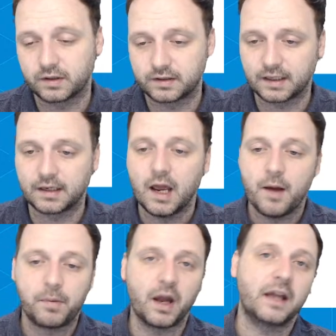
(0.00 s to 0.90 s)
Dean.
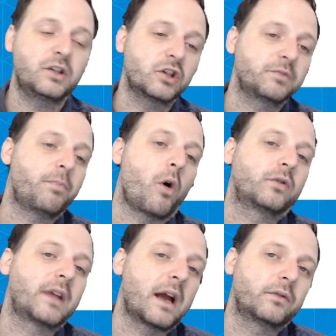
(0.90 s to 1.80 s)
But it just
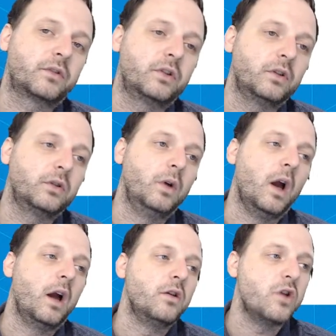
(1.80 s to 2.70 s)
boiled down to
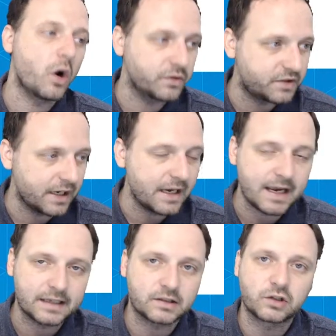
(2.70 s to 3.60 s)
no City
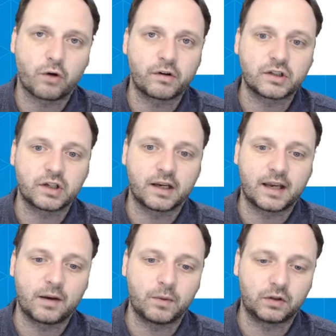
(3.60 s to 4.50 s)
against Norwich in
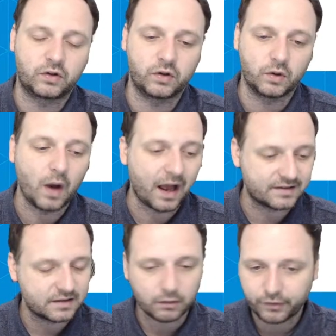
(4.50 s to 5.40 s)
game week 2. I
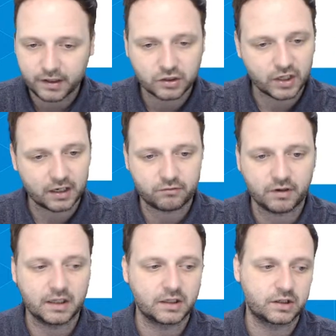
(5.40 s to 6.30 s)
still think Jack
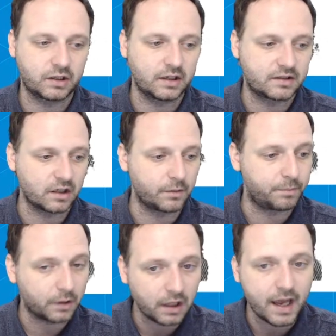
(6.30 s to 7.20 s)
Grealish is going to
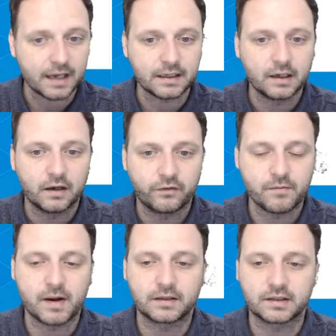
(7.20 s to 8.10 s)
play for
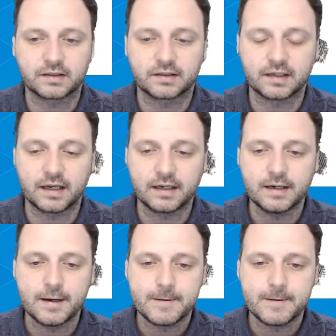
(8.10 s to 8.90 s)
Manchester City.